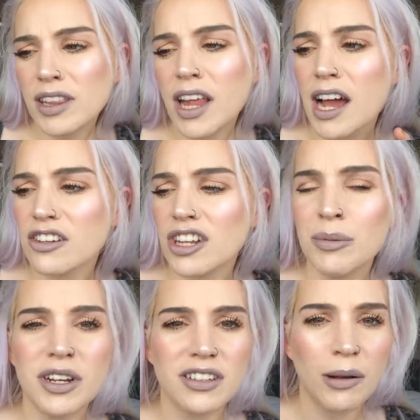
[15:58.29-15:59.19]

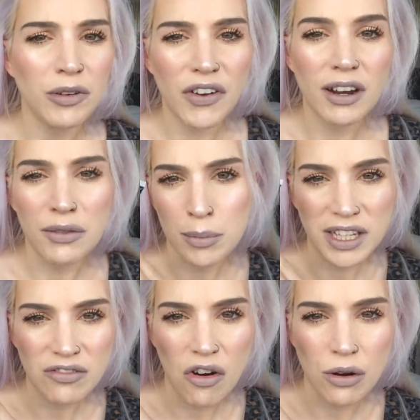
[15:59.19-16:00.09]
largely because I'm a fan of the
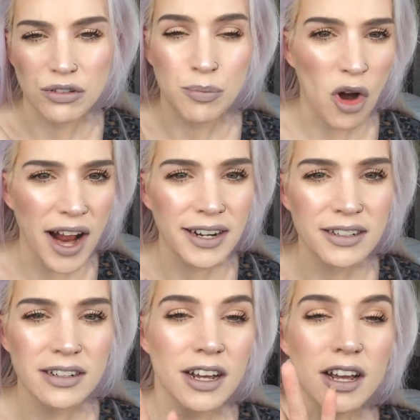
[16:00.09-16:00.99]
Miss Rose
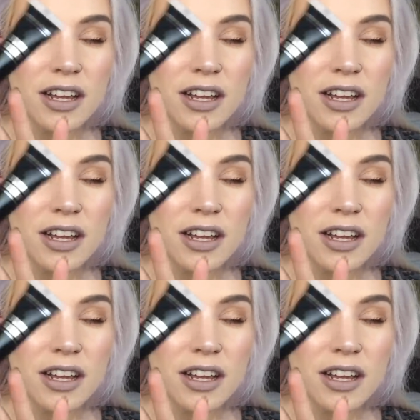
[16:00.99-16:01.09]
brand.